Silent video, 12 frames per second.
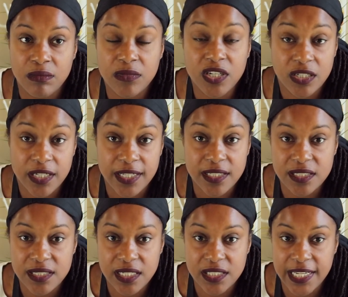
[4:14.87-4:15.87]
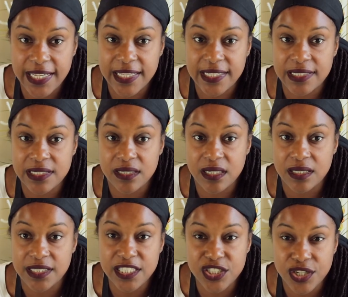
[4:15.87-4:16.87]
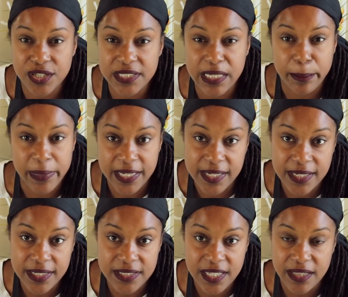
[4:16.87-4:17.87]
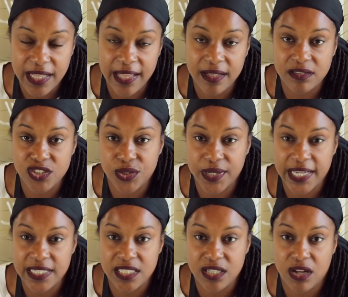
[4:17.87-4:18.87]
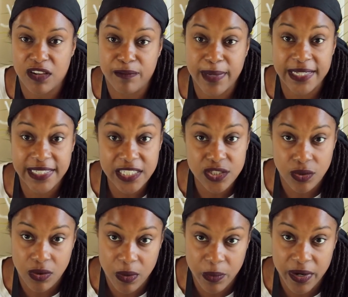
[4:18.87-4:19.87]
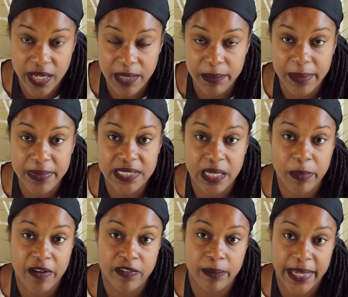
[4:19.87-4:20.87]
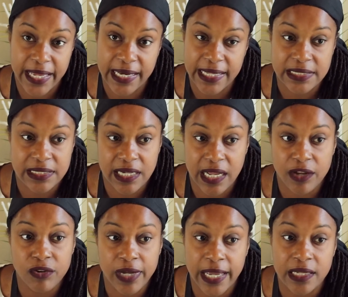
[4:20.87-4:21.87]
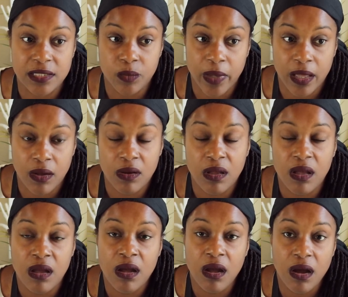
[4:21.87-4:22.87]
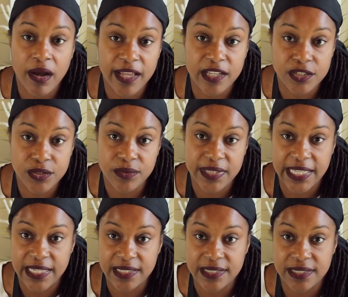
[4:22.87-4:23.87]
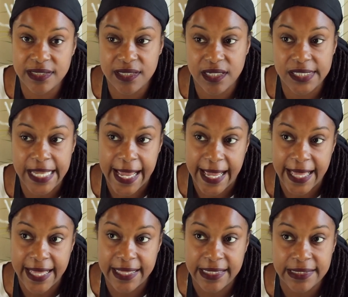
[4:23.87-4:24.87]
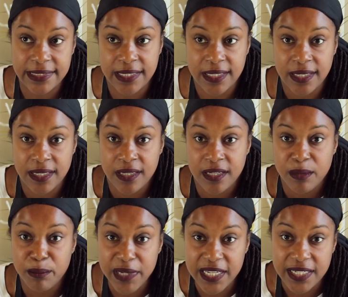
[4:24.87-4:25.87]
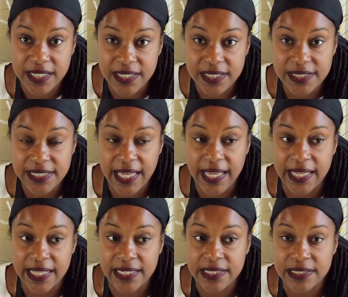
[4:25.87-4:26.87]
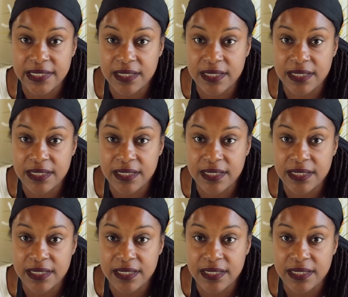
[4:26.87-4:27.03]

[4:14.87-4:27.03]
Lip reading: goods such as t-shirts and mugs, and that showcases all of my digital artwork and maybe some of the paintings that I create as well onto things such as mugs and